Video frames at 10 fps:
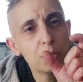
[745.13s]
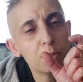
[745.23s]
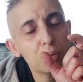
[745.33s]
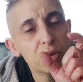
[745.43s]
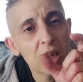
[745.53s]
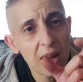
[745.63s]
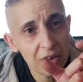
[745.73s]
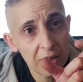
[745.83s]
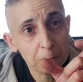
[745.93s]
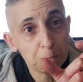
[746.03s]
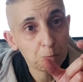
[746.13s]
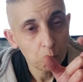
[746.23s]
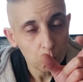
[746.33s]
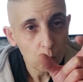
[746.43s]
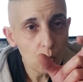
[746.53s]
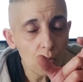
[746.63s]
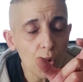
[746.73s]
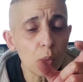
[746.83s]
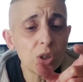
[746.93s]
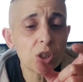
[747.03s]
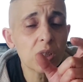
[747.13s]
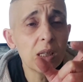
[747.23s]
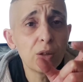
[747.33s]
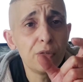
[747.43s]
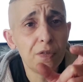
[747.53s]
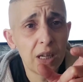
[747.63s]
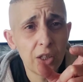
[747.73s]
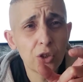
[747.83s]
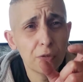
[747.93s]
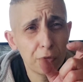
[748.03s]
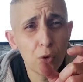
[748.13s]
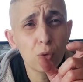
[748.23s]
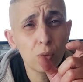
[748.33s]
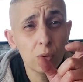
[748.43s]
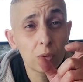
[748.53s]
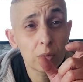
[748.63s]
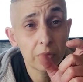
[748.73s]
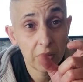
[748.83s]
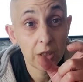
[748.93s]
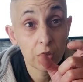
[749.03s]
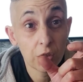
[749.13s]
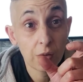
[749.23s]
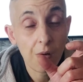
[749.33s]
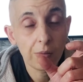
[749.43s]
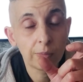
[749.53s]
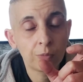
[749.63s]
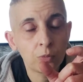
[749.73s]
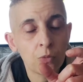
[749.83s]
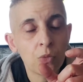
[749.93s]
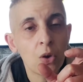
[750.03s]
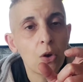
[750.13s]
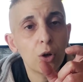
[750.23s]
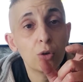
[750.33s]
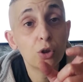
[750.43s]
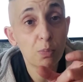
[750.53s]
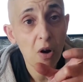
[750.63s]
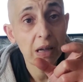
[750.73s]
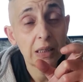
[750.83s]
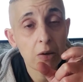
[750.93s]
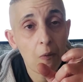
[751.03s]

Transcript: psari, which is little fish, full fish, called Sprite.